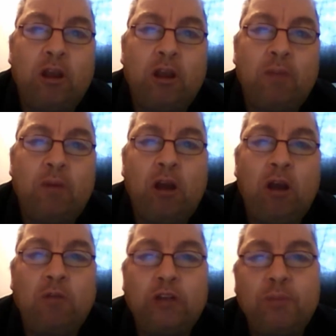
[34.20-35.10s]

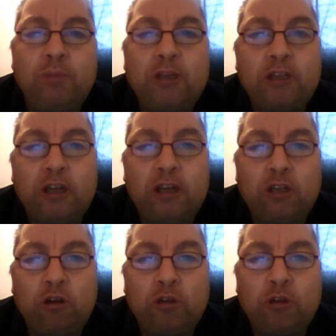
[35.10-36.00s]
I was admitted
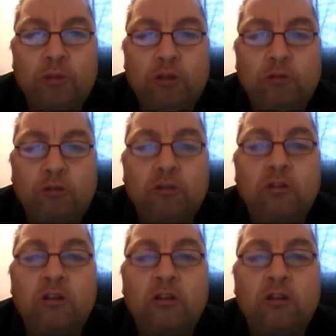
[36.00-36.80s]
into hospital